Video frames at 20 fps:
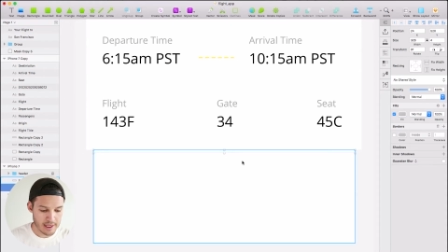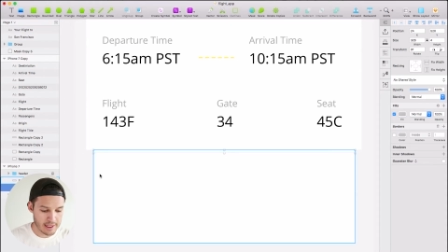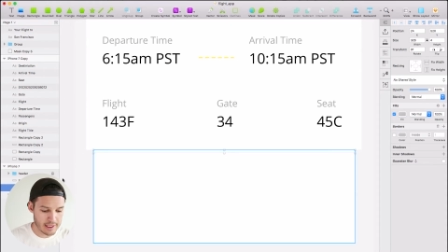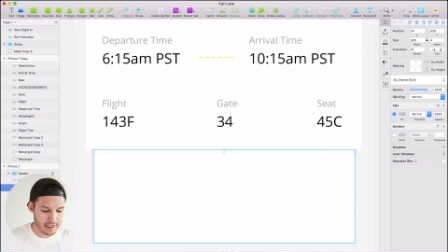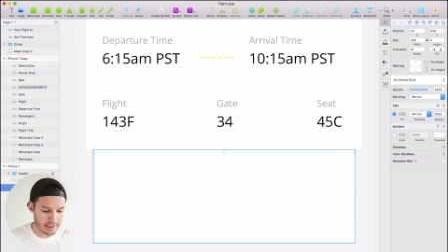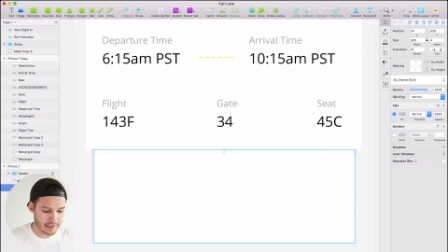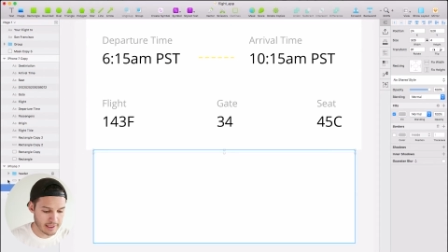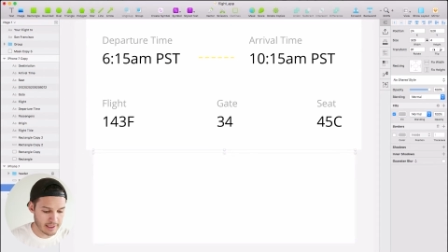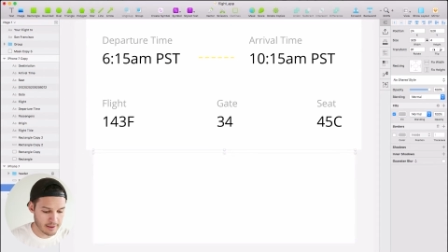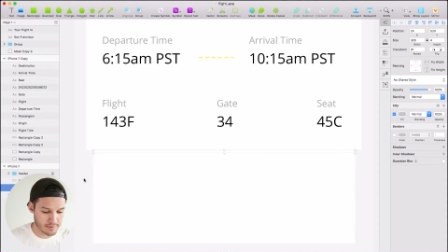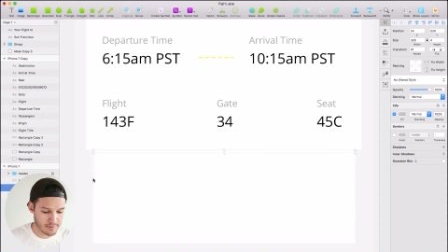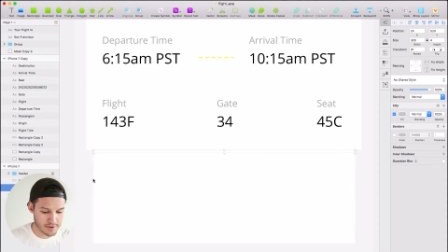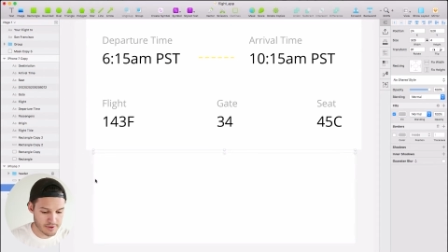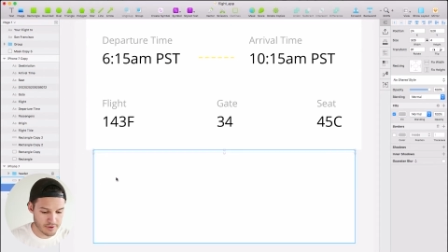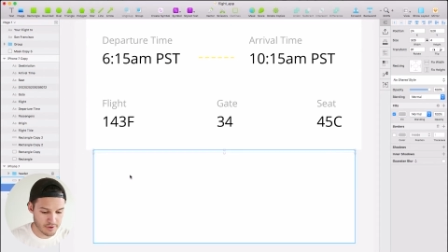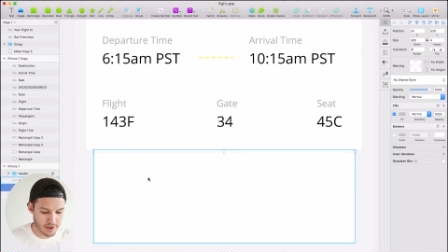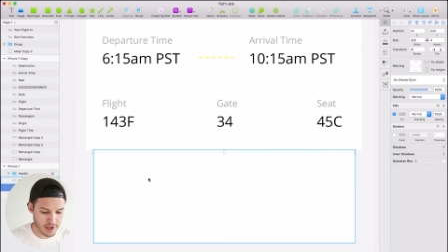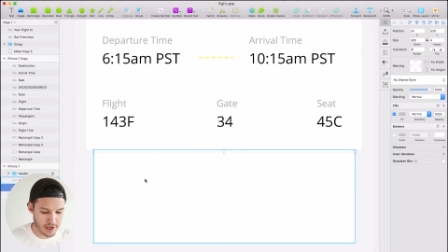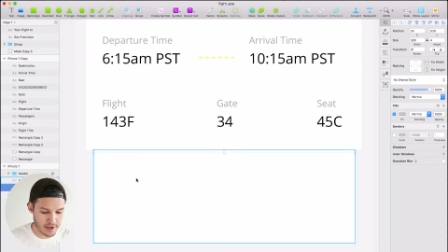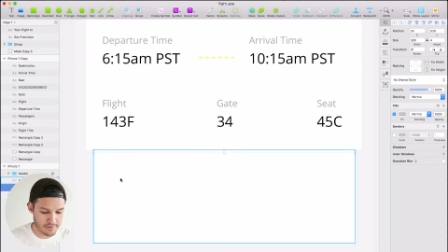ellipse,
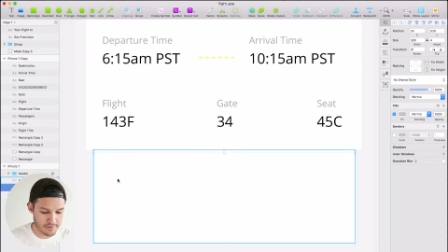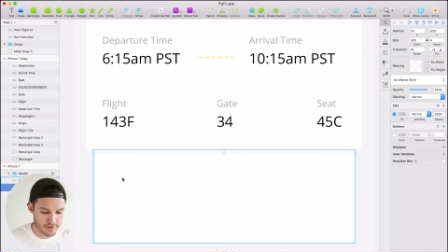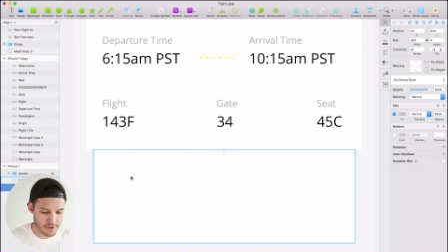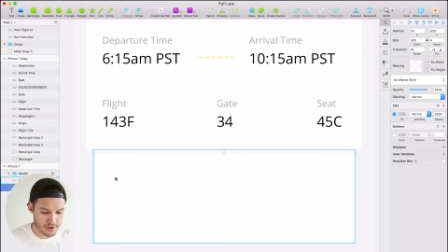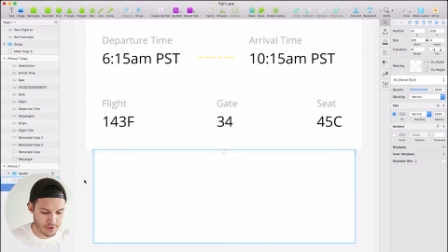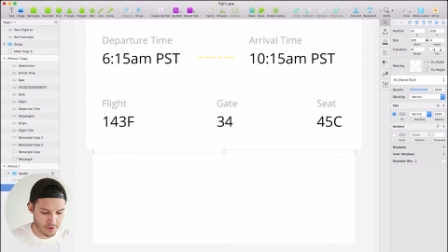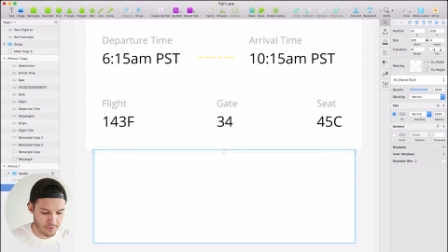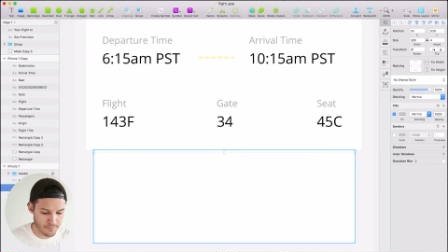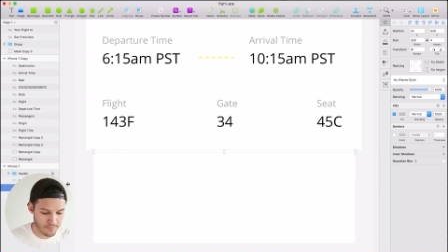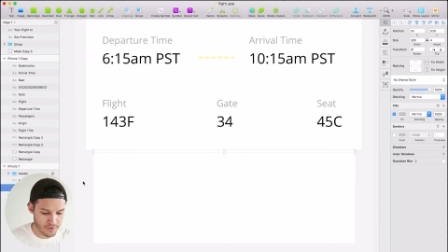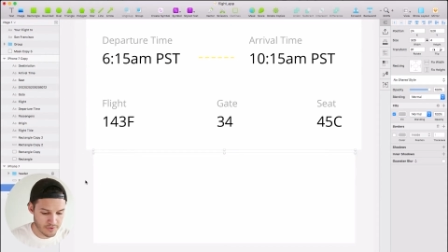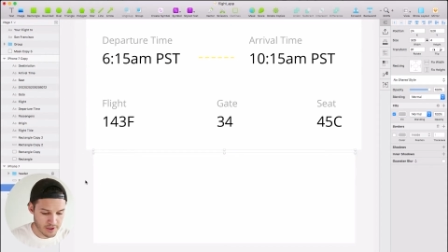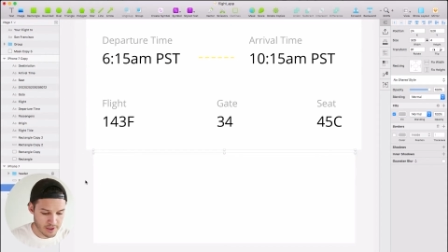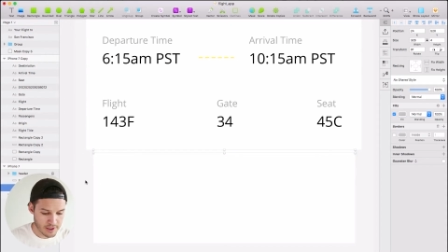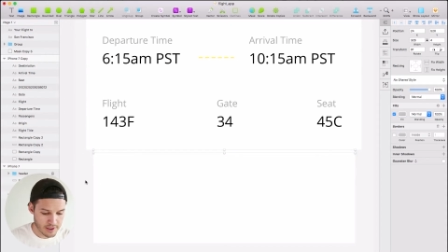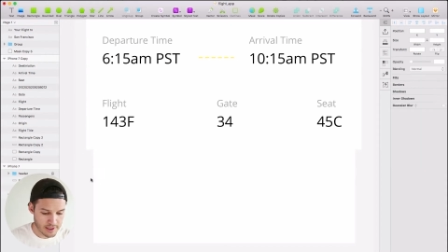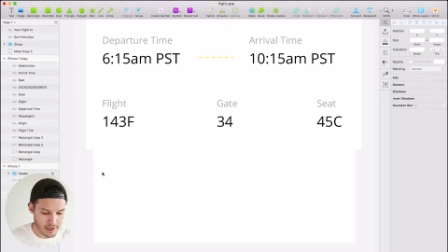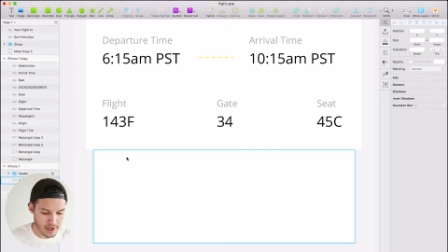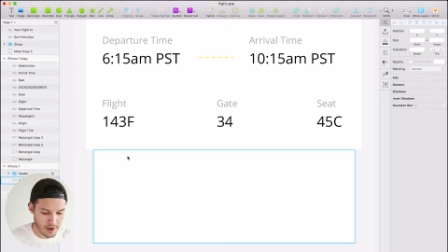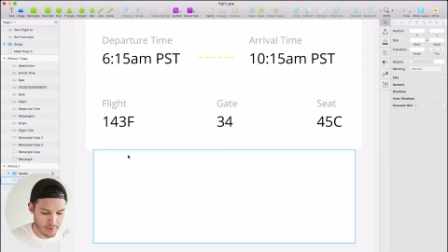okay? And so
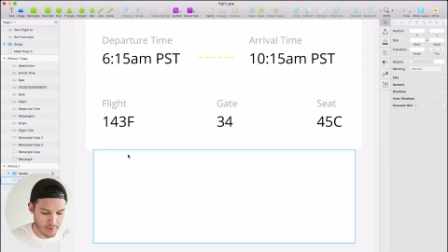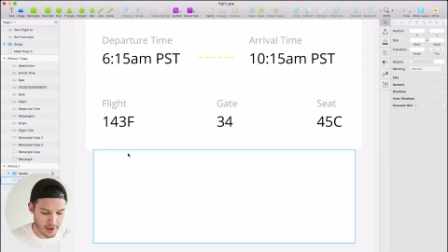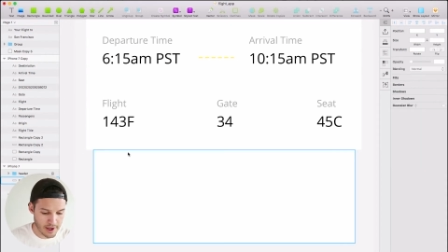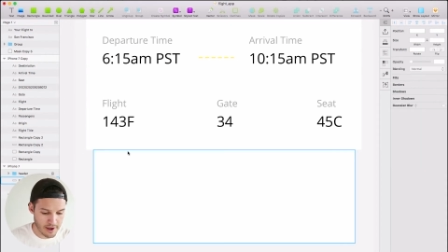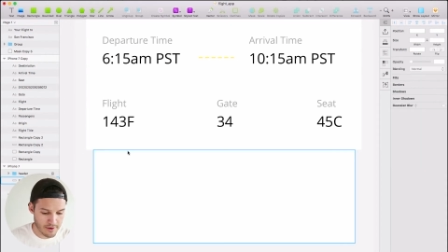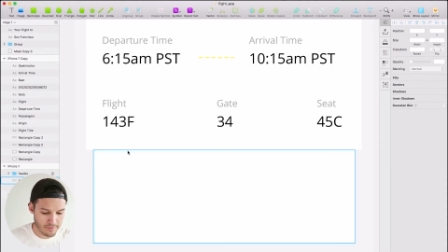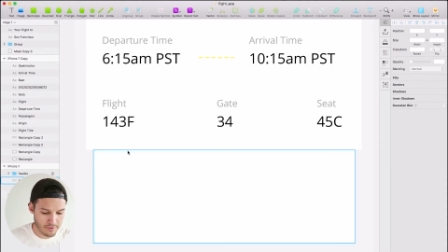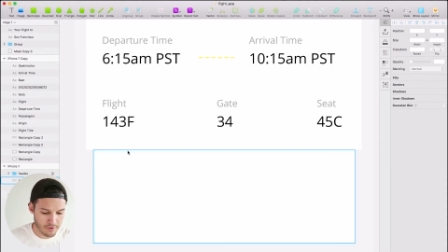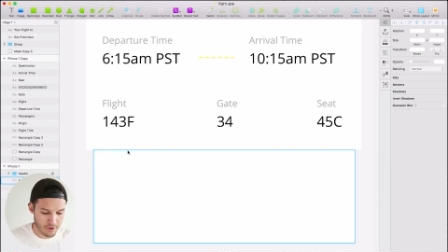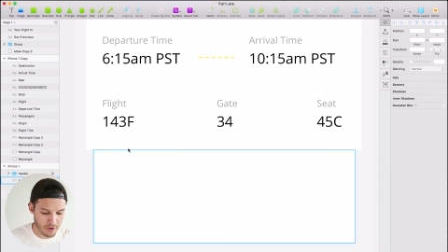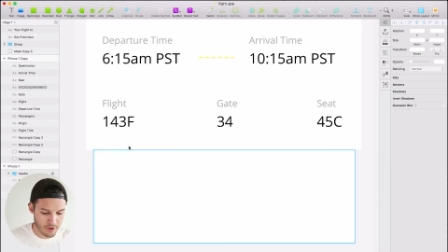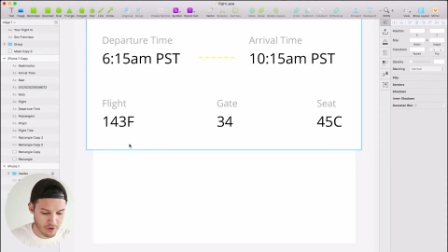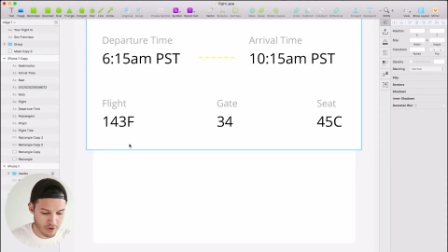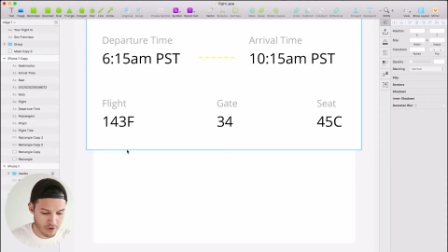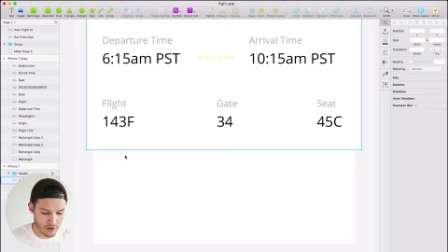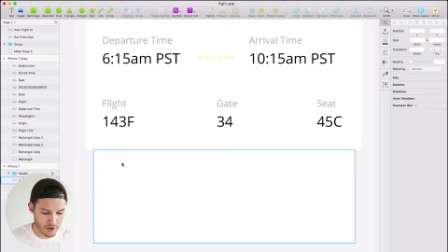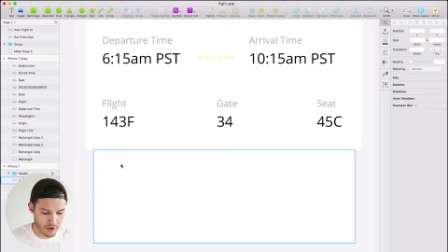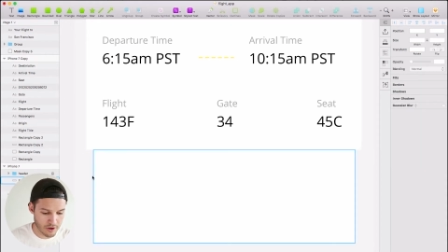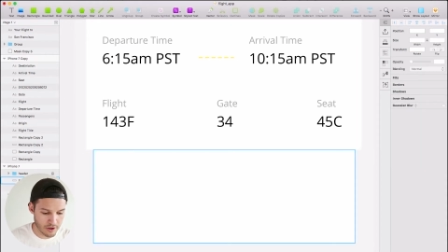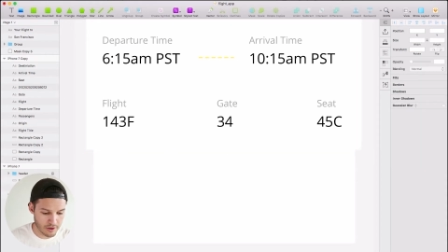now we have
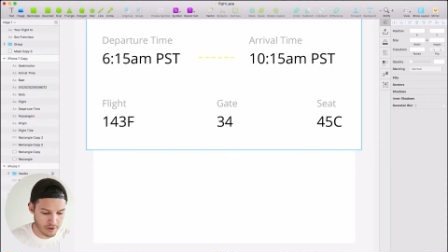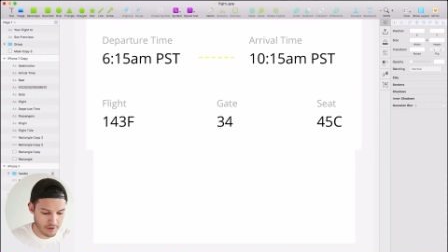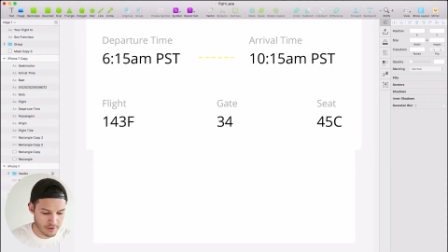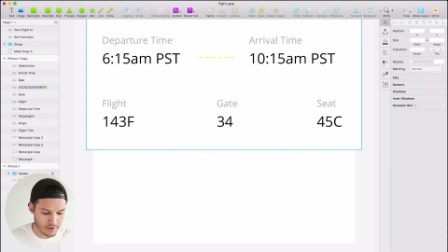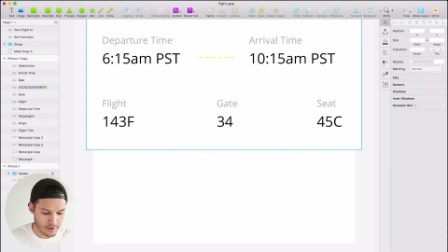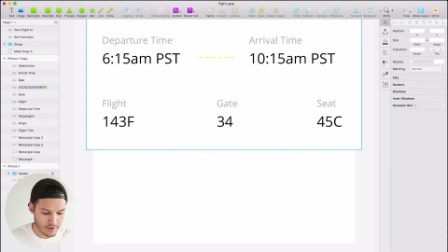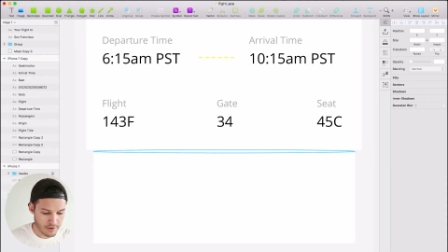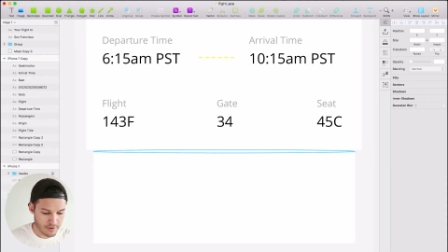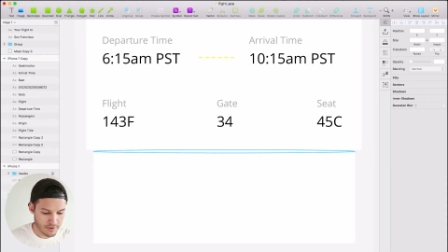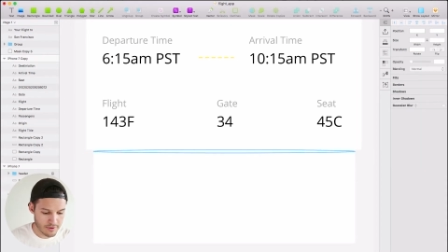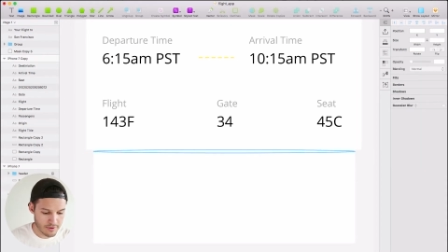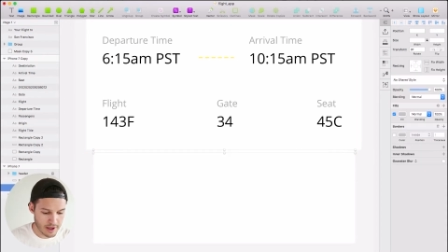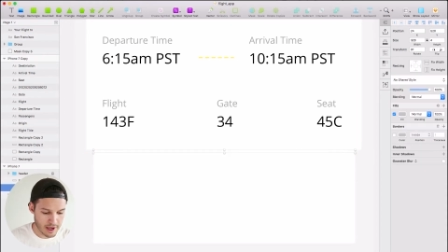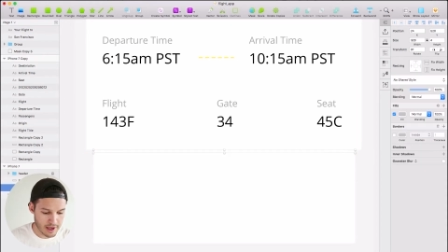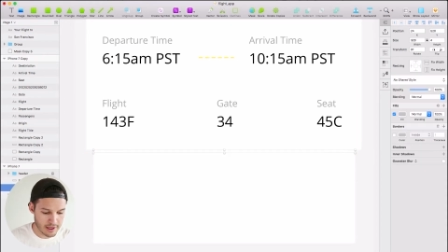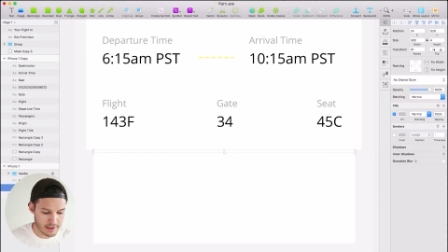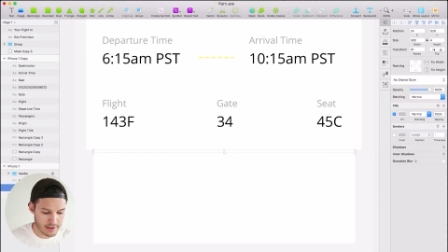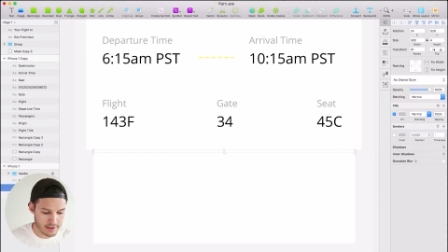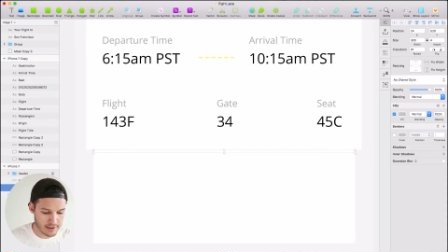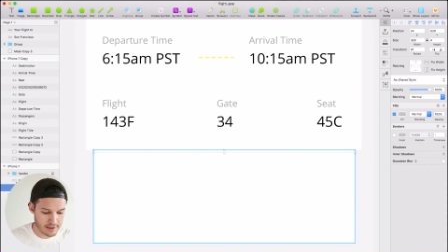our,
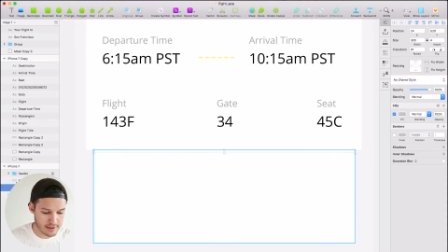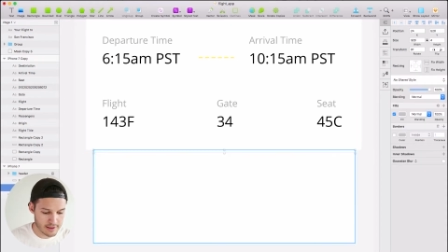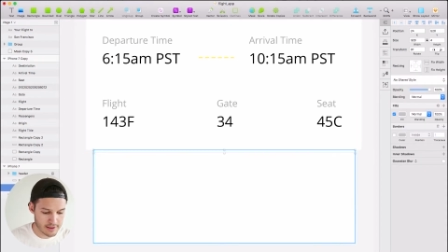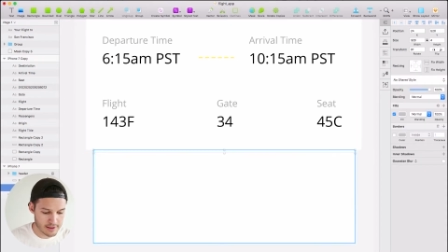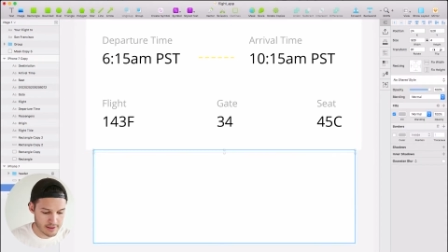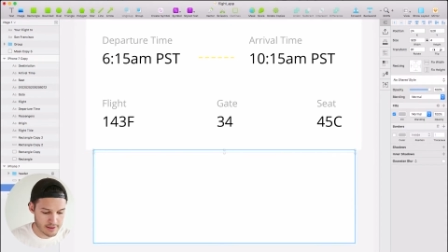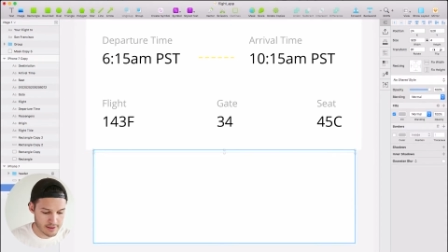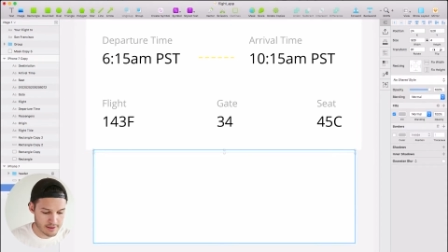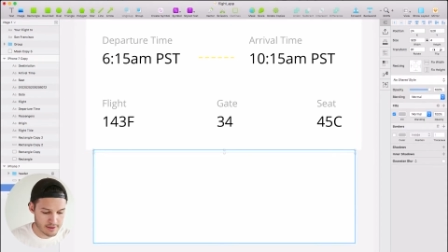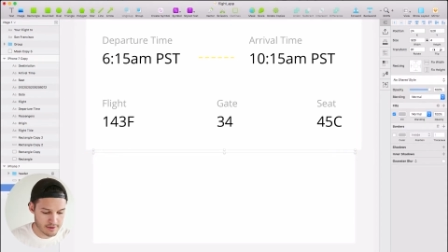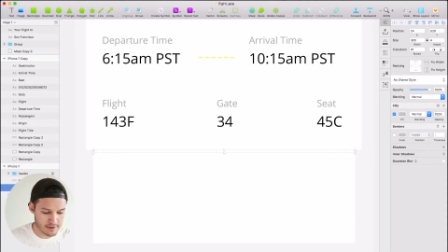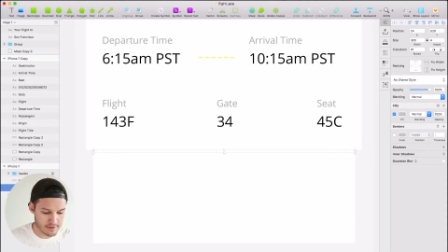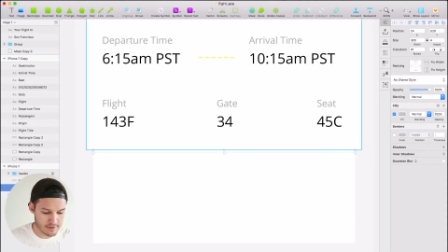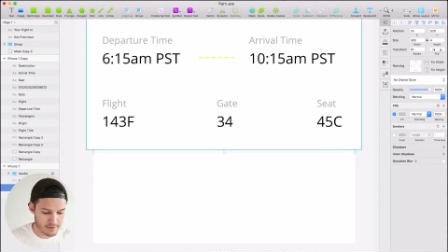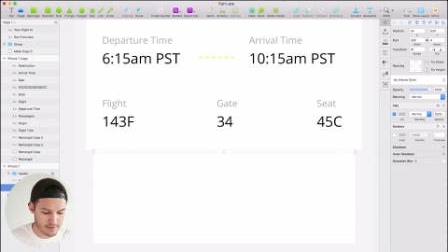that is